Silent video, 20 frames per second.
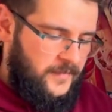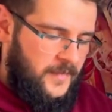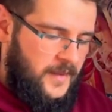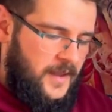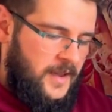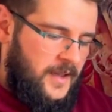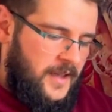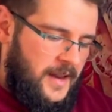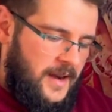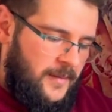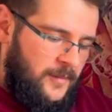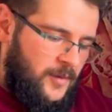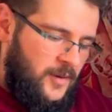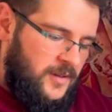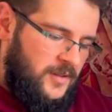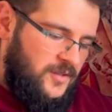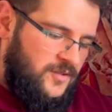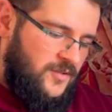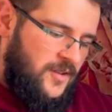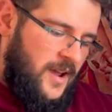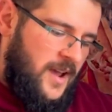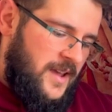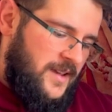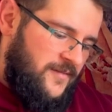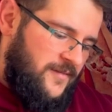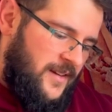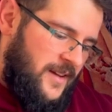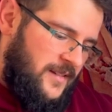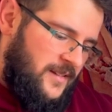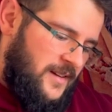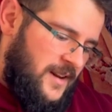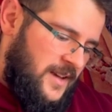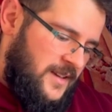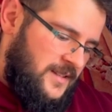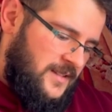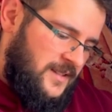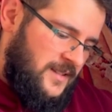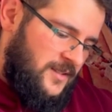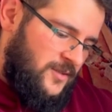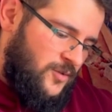Again, I'm gonna try very
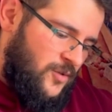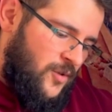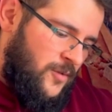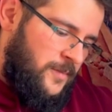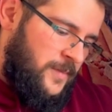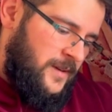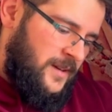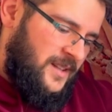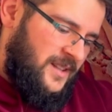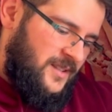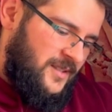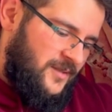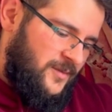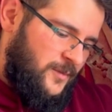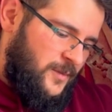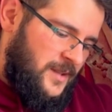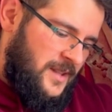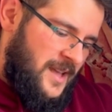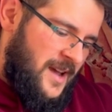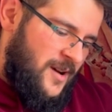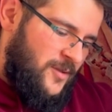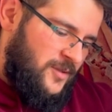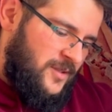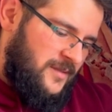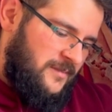nicely to open it without